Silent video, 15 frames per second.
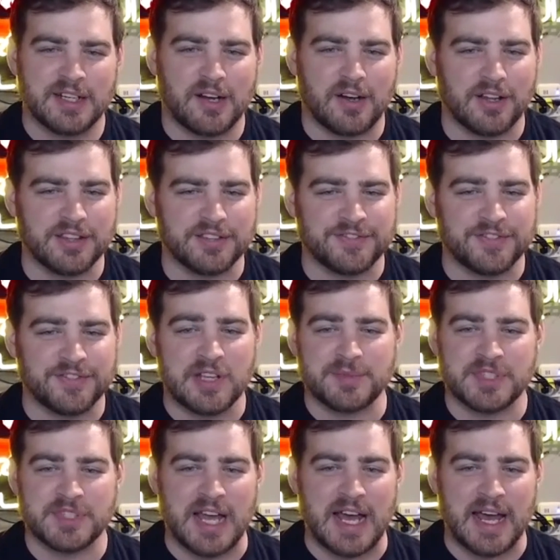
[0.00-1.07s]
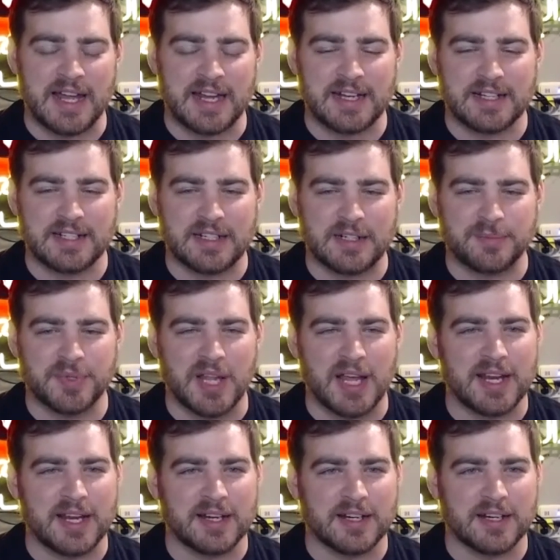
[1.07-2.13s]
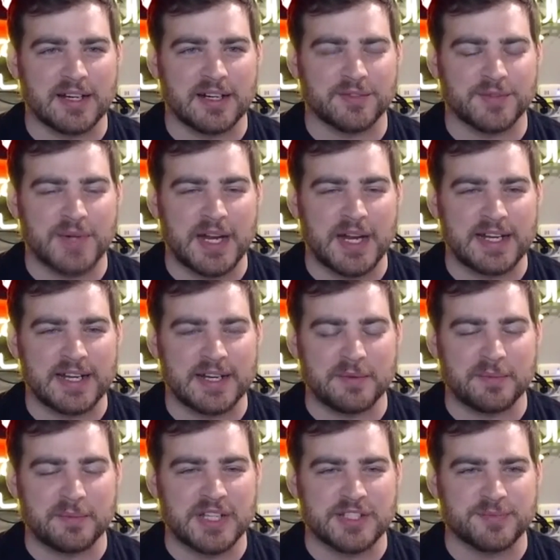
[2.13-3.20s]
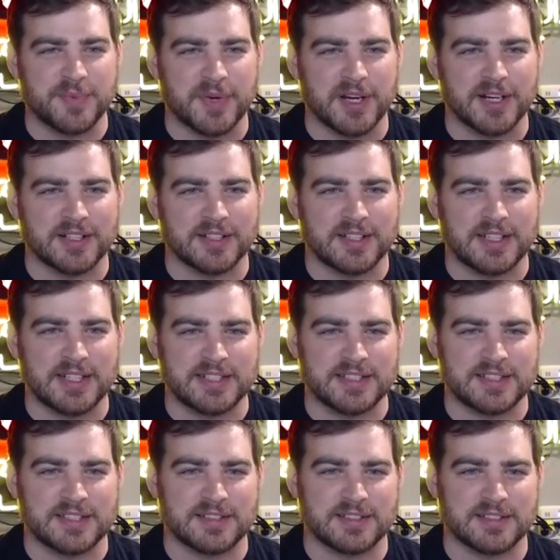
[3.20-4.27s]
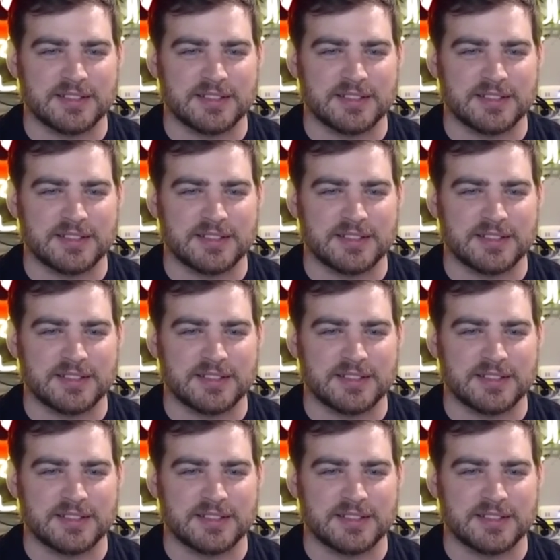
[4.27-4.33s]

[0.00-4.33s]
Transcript: On the flip side, a player right here in Pittsburgh that's